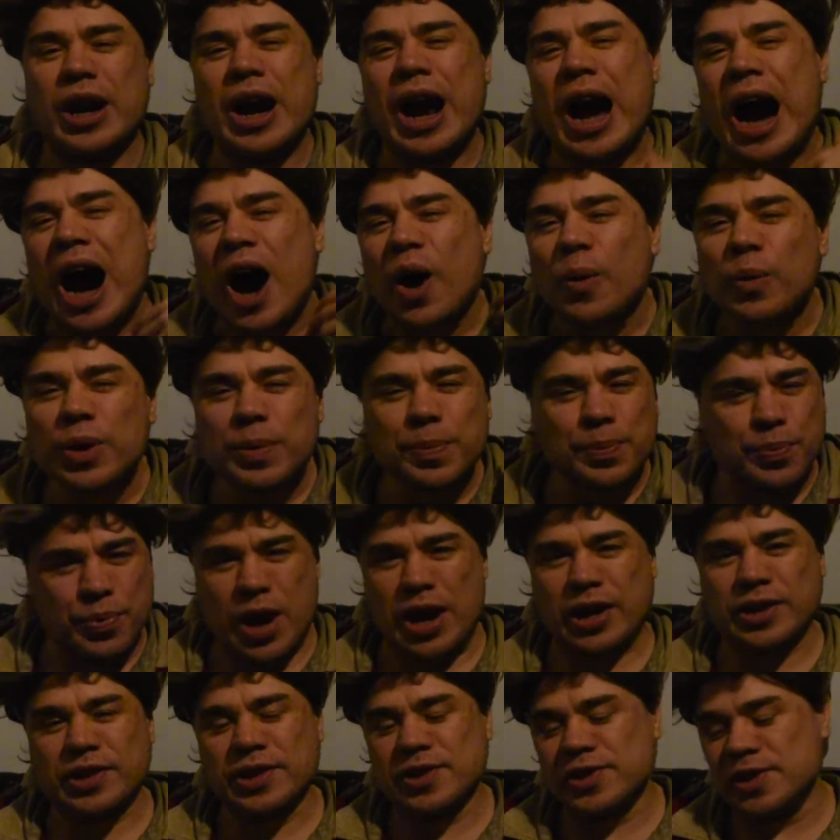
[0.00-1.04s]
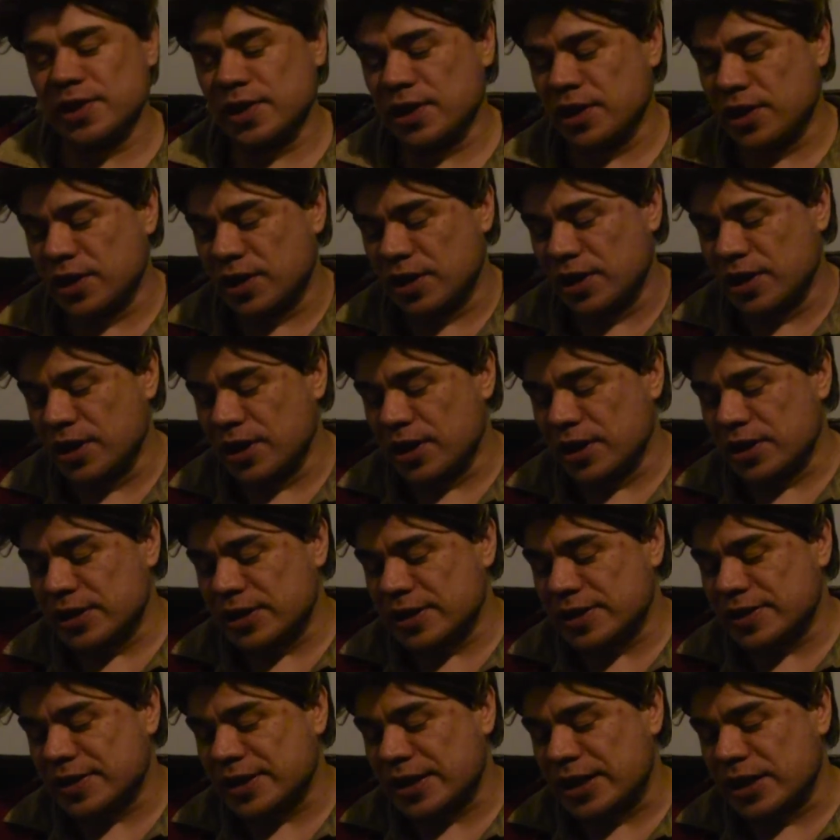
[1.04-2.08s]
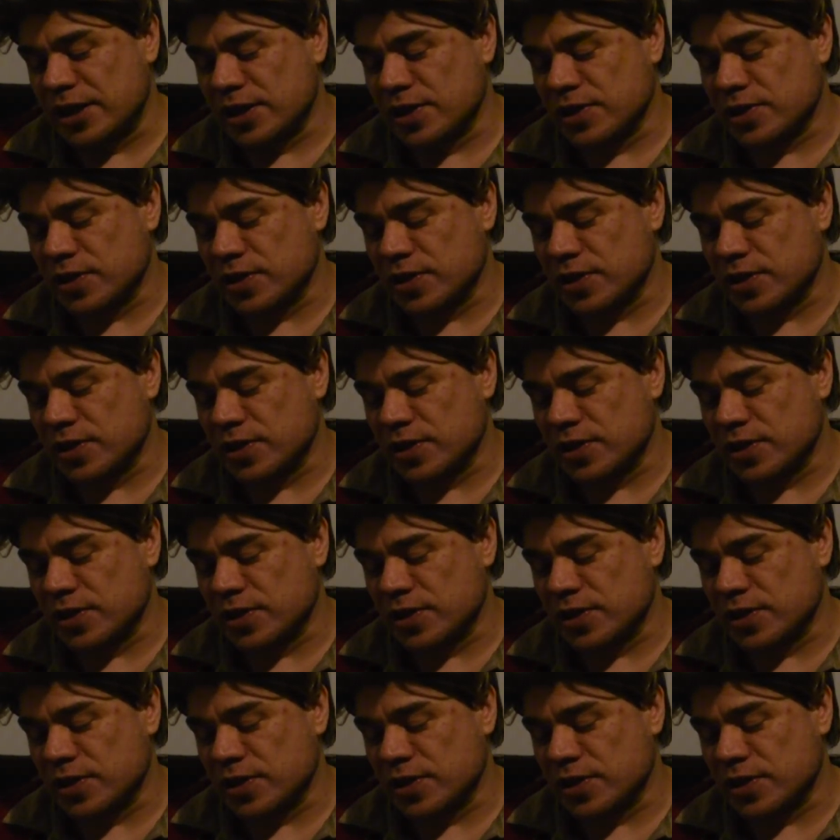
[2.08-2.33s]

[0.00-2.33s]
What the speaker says: Are we practicing here the skills